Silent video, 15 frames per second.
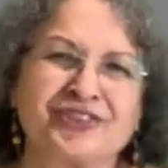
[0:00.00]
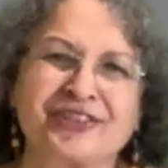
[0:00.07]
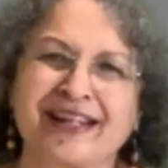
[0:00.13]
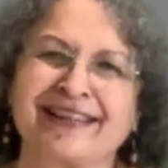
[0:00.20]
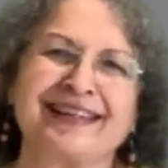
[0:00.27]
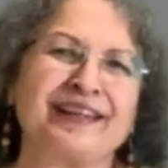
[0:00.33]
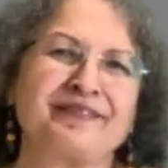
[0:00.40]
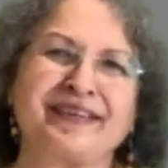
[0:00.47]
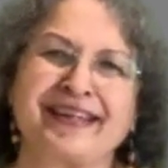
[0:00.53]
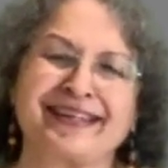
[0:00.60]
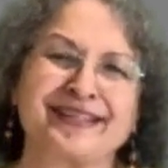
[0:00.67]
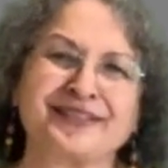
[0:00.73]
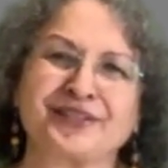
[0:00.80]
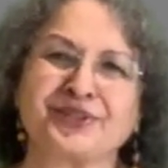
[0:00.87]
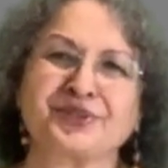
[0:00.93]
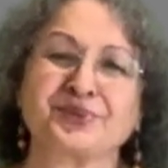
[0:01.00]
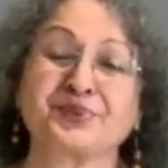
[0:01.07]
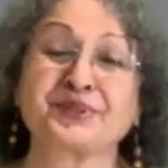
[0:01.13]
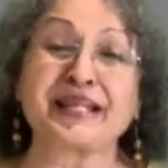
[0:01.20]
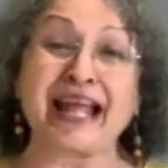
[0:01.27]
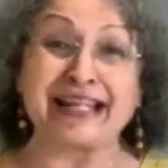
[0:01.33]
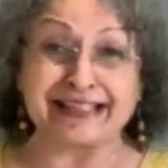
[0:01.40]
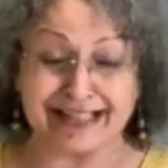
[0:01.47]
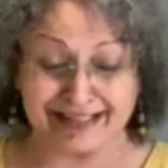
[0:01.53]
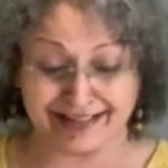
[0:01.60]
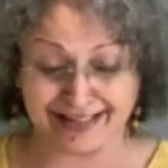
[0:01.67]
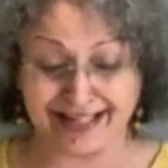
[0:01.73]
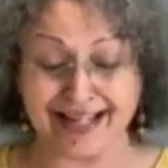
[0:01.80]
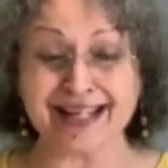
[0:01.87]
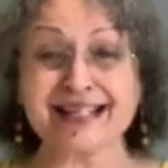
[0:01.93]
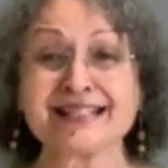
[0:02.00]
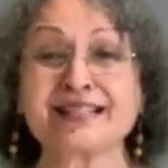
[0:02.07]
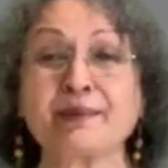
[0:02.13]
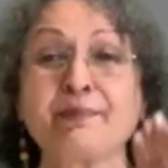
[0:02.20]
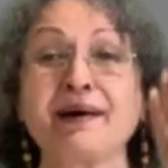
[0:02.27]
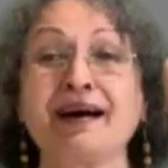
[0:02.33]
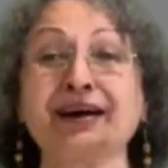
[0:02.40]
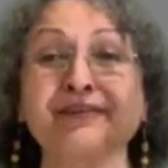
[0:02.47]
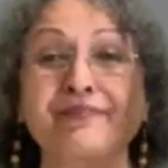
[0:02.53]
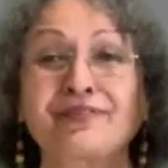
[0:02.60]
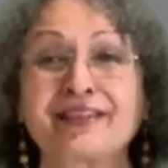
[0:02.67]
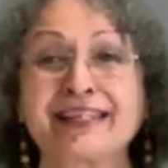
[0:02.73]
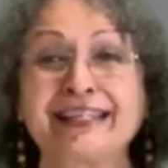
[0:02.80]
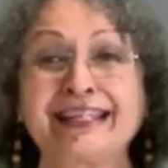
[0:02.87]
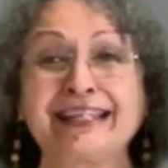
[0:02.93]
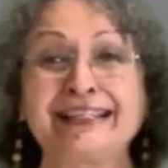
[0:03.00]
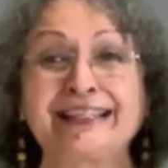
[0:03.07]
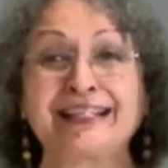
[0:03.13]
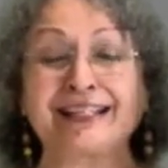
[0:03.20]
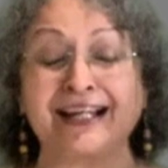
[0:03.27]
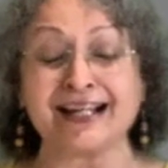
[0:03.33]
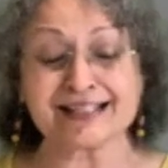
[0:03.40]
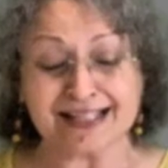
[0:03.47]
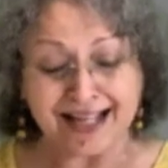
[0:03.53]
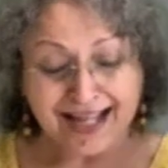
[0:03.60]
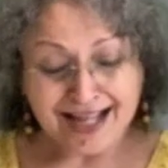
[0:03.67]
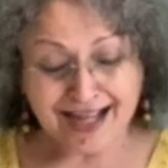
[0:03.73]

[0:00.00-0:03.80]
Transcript: general awareness issues, and raise the bar of thinking in the class,